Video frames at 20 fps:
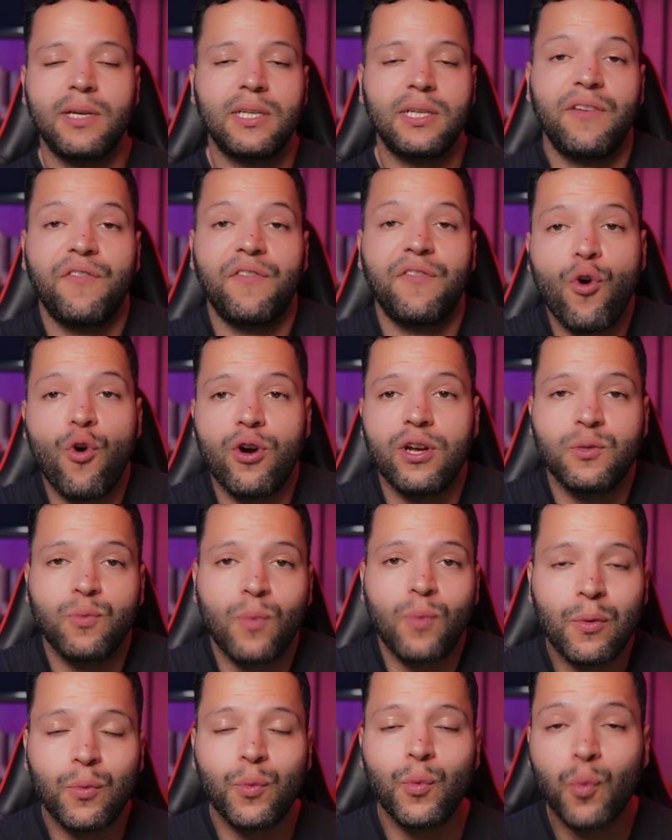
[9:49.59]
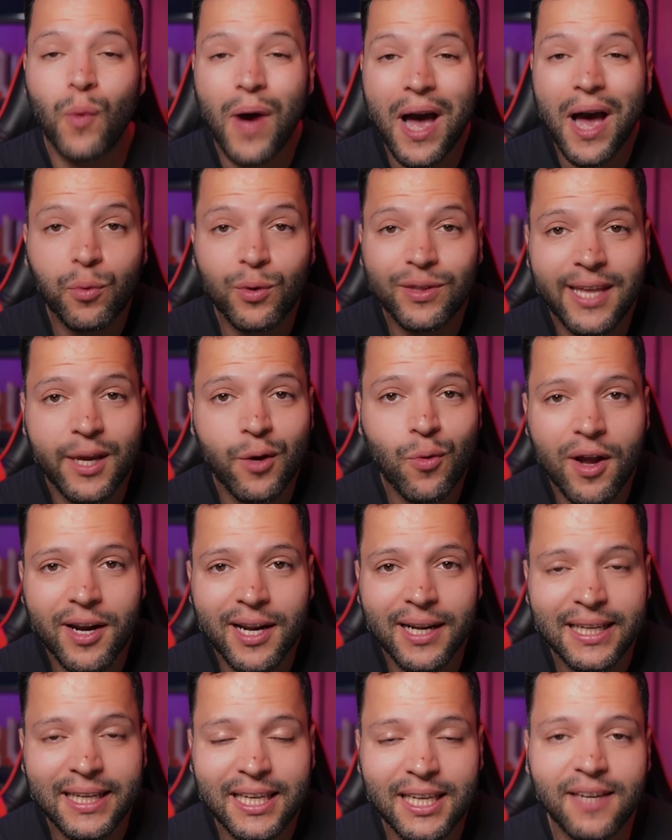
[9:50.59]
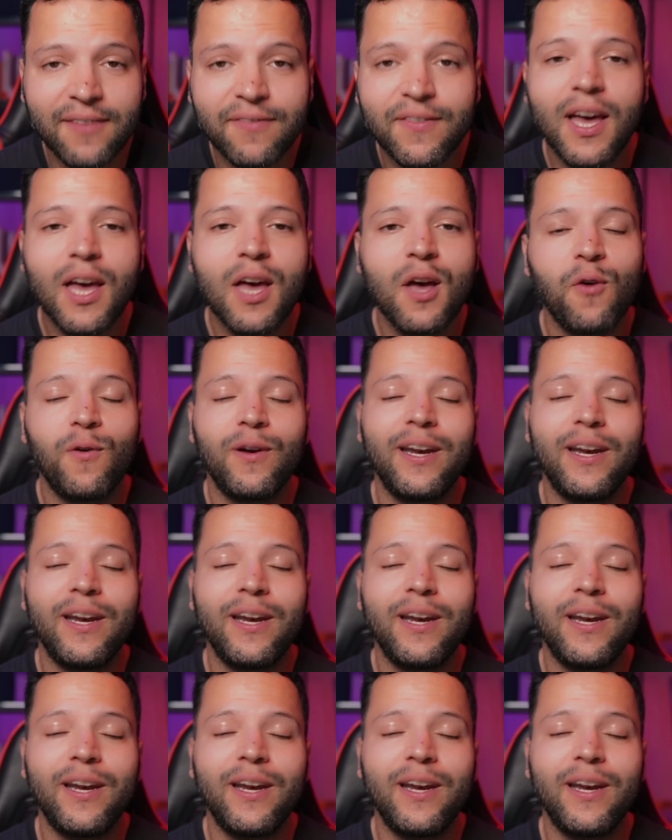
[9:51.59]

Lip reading: Because of course, why would they want to leave